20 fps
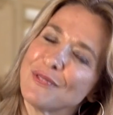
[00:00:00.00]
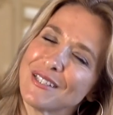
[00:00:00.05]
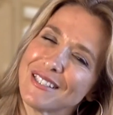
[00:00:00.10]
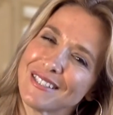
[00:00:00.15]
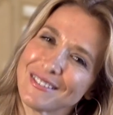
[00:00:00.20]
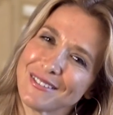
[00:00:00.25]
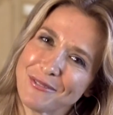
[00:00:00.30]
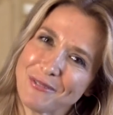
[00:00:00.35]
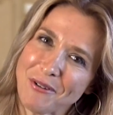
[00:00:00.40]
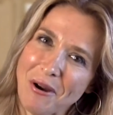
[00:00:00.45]
we
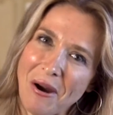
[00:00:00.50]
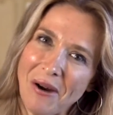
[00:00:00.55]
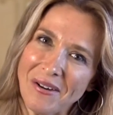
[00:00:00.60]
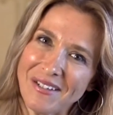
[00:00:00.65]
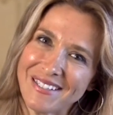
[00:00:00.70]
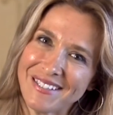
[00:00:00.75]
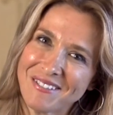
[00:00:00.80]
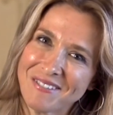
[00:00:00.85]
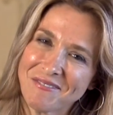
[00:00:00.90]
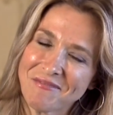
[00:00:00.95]
can do on.
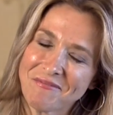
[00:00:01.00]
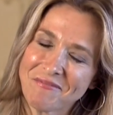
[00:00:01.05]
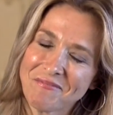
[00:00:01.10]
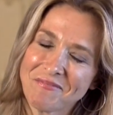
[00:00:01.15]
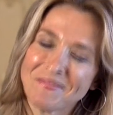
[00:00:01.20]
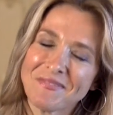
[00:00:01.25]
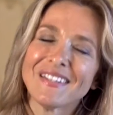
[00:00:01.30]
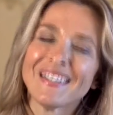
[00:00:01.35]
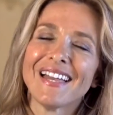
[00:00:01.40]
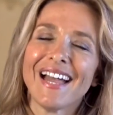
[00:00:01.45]

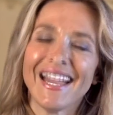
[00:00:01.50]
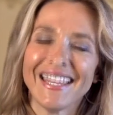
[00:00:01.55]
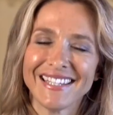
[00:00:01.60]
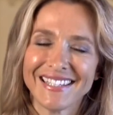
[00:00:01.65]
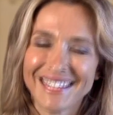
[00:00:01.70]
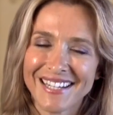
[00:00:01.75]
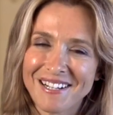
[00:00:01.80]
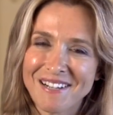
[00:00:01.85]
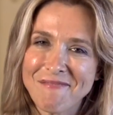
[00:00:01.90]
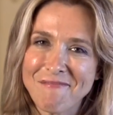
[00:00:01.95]
I
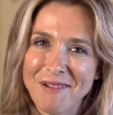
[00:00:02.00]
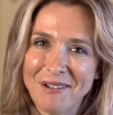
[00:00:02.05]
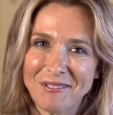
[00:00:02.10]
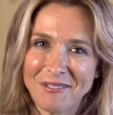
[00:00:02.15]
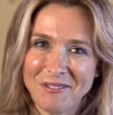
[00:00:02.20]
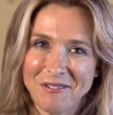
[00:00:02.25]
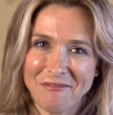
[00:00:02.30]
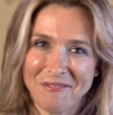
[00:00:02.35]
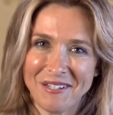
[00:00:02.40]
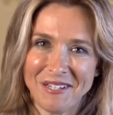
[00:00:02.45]
care
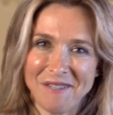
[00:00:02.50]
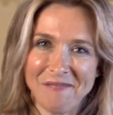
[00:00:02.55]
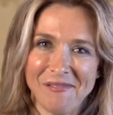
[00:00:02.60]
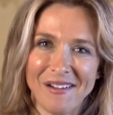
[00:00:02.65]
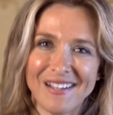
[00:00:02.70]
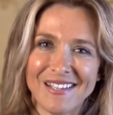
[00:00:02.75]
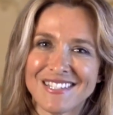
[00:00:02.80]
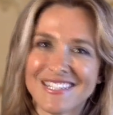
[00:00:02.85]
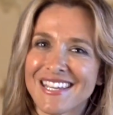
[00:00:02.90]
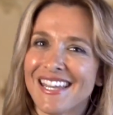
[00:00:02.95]
about you very
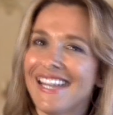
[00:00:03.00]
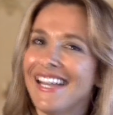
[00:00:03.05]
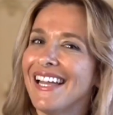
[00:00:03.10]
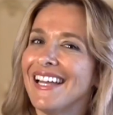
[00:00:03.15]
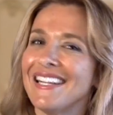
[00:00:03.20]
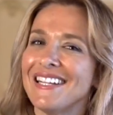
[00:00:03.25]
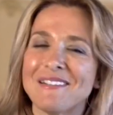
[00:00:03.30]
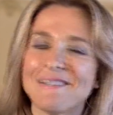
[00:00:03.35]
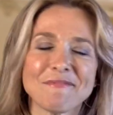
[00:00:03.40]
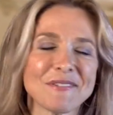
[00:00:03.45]
much,
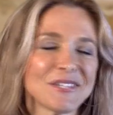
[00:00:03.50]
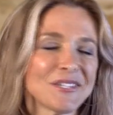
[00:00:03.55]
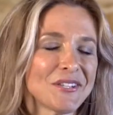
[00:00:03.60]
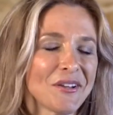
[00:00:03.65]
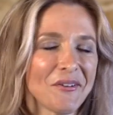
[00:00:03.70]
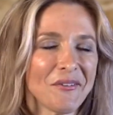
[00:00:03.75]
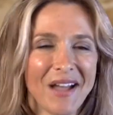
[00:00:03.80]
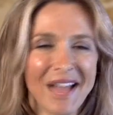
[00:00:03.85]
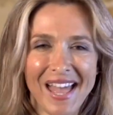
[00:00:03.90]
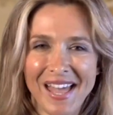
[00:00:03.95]
and I'm
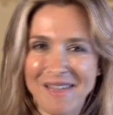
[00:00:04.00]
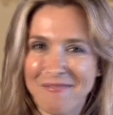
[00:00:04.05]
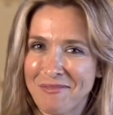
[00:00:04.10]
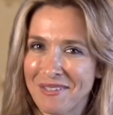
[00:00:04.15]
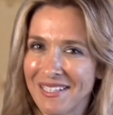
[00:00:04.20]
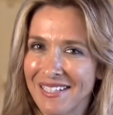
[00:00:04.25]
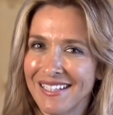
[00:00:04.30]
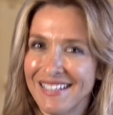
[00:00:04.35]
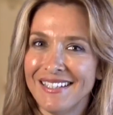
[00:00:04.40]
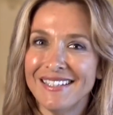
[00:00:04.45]
so
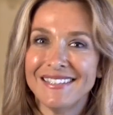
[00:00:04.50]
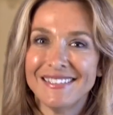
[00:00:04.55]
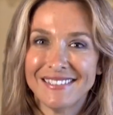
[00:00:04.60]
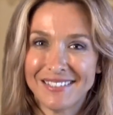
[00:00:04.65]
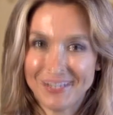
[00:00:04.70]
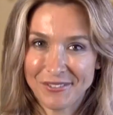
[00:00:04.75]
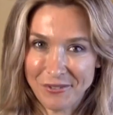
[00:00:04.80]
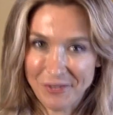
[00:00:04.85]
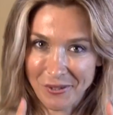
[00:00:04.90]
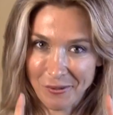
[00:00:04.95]
happy
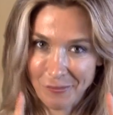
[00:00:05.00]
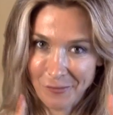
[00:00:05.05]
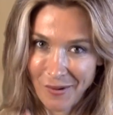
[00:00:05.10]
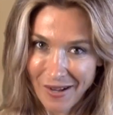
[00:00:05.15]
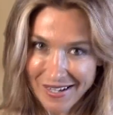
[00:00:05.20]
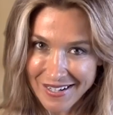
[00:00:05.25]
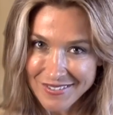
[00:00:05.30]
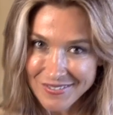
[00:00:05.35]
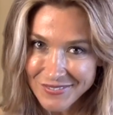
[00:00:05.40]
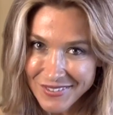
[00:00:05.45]
that you are
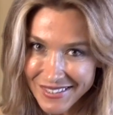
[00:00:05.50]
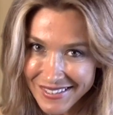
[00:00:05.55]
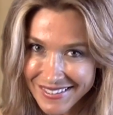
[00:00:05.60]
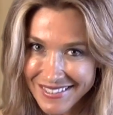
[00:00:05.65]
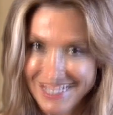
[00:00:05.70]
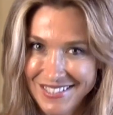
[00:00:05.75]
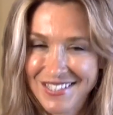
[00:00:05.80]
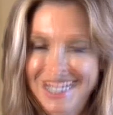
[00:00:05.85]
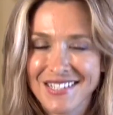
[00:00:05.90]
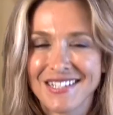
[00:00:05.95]
one of the
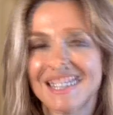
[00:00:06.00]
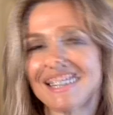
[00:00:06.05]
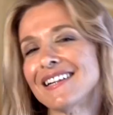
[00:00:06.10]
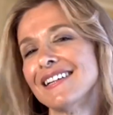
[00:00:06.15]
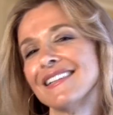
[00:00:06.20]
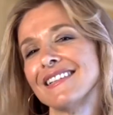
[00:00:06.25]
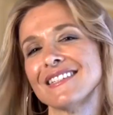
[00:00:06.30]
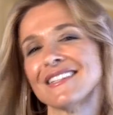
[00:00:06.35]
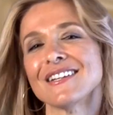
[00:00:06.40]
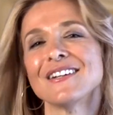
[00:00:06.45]
delicious
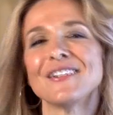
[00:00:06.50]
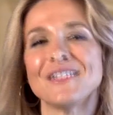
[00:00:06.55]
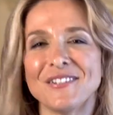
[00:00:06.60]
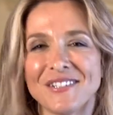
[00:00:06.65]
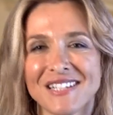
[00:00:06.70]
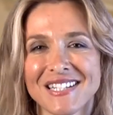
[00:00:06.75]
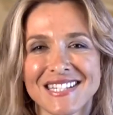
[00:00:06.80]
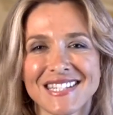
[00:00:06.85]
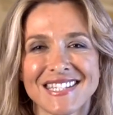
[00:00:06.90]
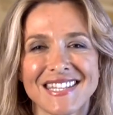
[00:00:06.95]
girls who
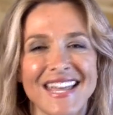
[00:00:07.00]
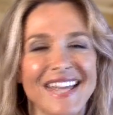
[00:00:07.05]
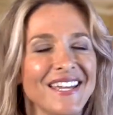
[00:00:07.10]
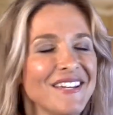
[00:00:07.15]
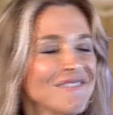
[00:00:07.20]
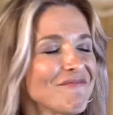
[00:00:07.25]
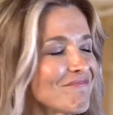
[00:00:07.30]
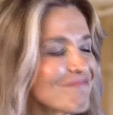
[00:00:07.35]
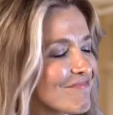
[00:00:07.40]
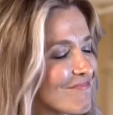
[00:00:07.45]
can
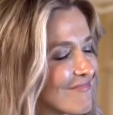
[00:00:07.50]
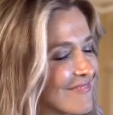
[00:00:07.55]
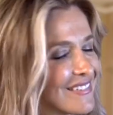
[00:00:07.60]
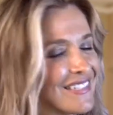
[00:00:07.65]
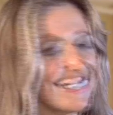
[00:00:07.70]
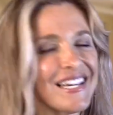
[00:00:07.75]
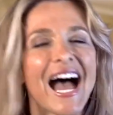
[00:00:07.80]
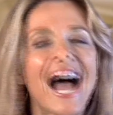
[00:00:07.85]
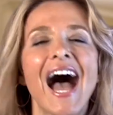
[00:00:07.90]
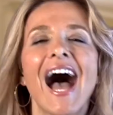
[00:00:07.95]
say,
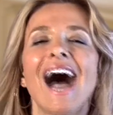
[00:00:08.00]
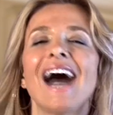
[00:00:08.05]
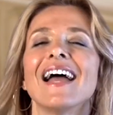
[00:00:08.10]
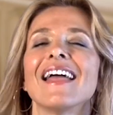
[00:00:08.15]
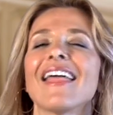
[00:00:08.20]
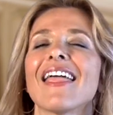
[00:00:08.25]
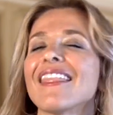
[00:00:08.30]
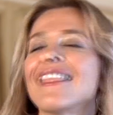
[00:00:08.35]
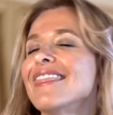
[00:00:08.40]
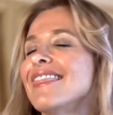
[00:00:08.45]

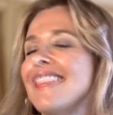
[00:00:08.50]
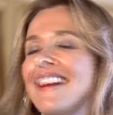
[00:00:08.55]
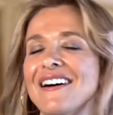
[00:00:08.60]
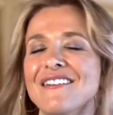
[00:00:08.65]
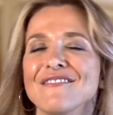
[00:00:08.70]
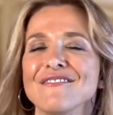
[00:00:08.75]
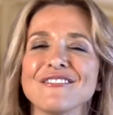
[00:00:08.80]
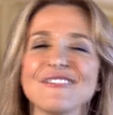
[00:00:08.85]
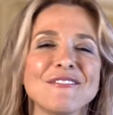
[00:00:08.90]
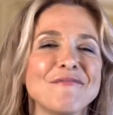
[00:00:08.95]
I
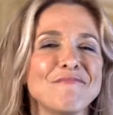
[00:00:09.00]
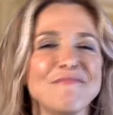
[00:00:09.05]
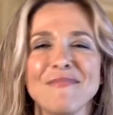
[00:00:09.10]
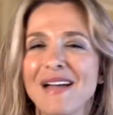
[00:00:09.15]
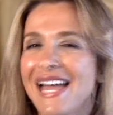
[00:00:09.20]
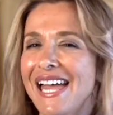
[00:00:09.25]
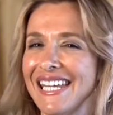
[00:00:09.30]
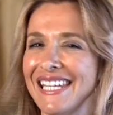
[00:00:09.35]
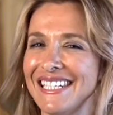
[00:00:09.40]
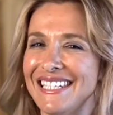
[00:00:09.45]
love
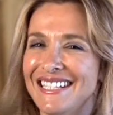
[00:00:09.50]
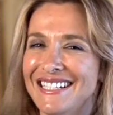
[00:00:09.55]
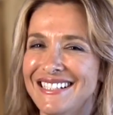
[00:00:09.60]
men.